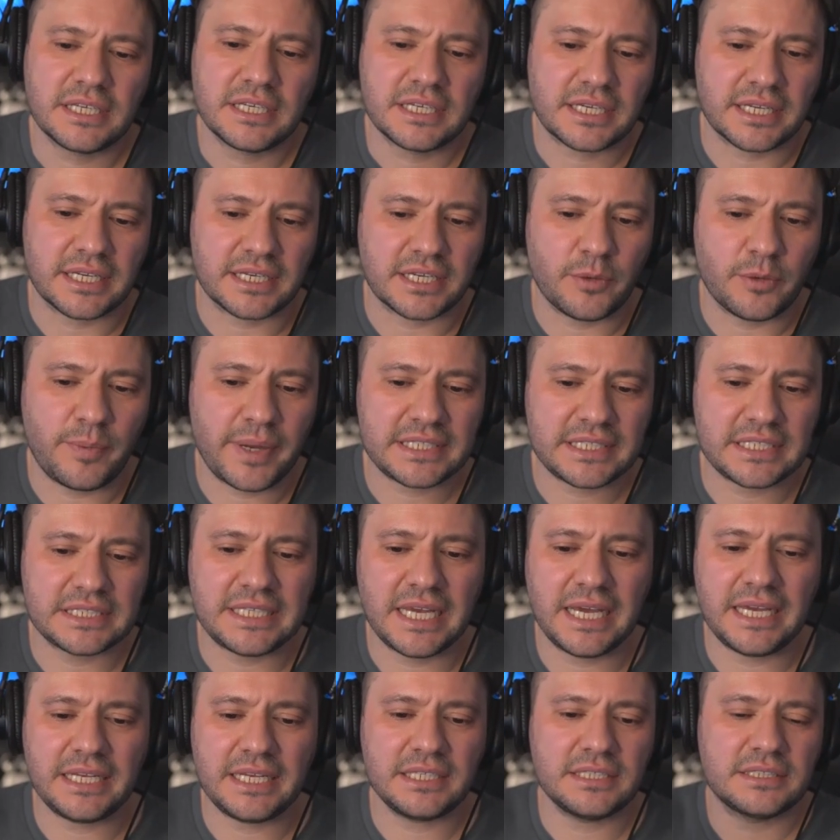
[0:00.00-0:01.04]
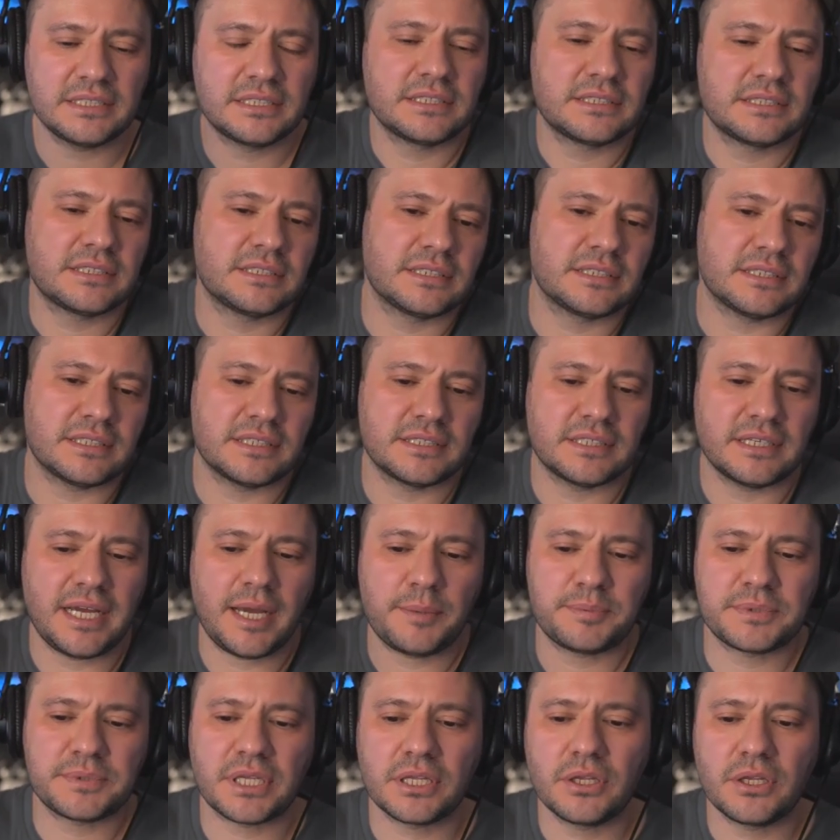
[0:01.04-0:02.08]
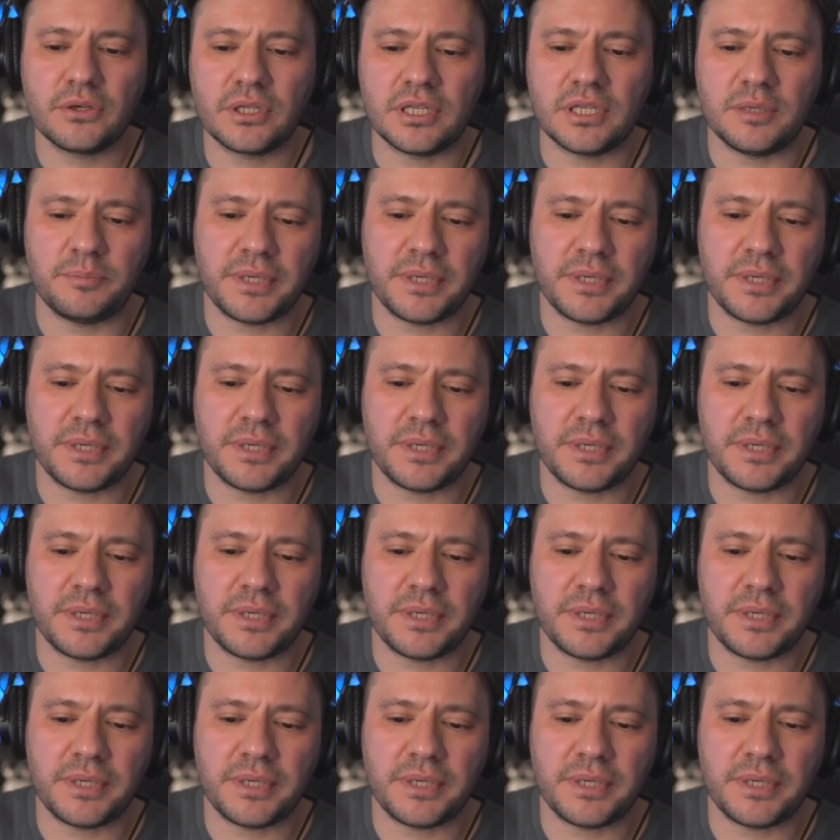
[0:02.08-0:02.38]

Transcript: Can it go back to 10? Absolutely.